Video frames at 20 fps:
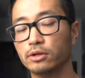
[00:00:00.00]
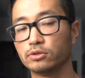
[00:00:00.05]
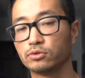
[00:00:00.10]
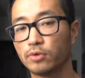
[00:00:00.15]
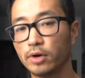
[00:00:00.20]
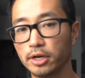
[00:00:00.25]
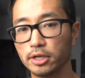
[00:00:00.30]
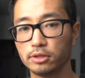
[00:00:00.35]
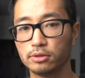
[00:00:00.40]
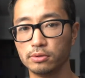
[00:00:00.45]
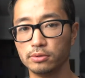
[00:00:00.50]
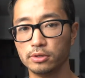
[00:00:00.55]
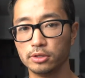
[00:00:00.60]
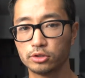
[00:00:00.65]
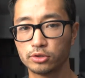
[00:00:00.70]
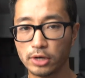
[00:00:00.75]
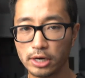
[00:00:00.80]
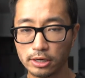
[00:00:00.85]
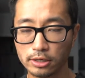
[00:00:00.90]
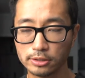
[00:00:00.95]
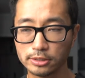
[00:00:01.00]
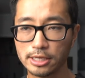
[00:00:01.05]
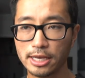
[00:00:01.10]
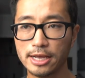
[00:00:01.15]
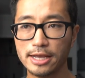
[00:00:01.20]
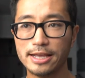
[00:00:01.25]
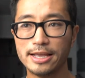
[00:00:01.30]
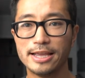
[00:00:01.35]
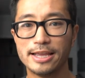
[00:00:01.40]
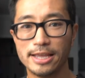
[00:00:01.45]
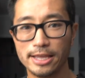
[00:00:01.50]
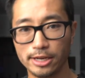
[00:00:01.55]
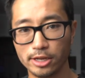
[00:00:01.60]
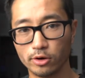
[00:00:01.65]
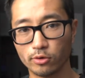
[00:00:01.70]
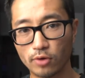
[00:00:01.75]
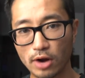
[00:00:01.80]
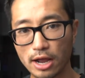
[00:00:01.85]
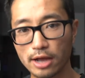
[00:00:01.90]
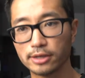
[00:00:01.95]
I was running through the trails,
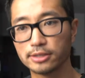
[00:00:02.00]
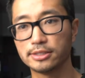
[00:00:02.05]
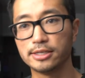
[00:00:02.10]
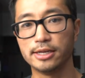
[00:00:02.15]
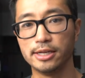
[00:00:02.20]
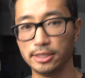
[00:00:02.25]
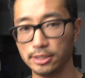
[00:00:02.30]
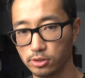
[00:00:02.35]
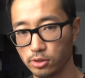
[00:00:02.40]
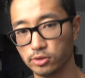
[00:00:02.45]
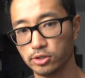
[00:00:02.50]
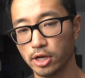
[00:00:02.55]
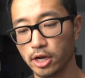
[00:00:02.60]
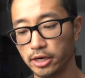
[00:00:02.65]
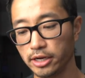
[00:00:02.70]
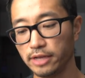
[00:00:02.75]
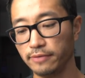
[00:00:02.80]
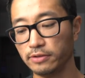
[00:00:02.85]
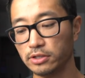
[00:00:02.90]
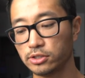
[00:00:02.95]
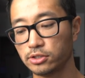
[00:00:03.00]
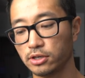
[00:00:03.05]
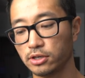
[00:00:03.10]
hitting rocks, hitting those uneven